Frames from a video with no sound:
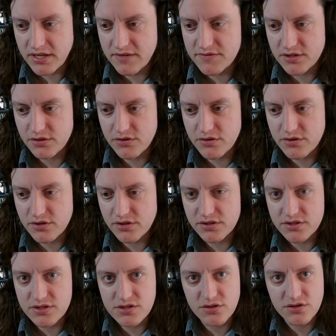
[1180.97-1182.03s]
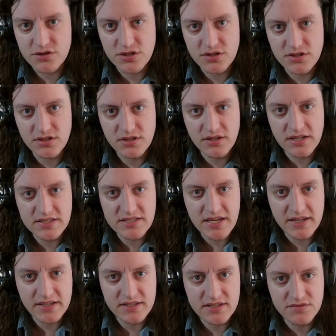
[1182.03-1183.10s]
have the Lothal Insurgent
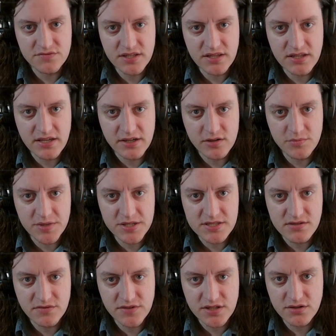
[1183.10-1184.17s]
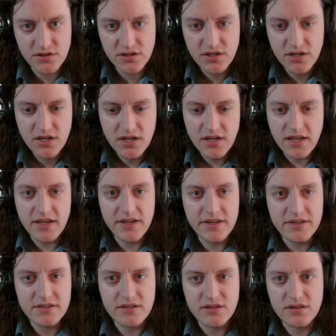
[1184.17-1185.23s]
attack and defeat the Echo Base Defender,
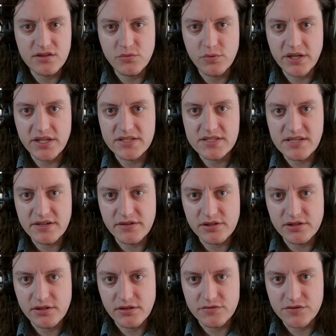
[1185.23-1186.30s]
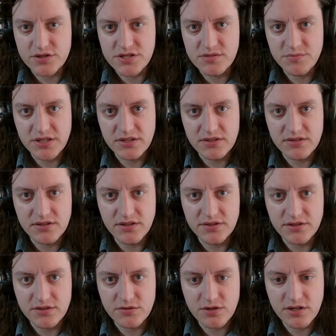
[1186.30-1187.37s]
and the way is now clear for Sabine on
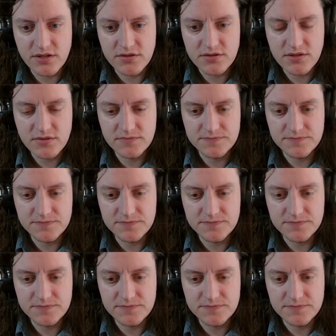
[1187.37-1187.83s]
the ground.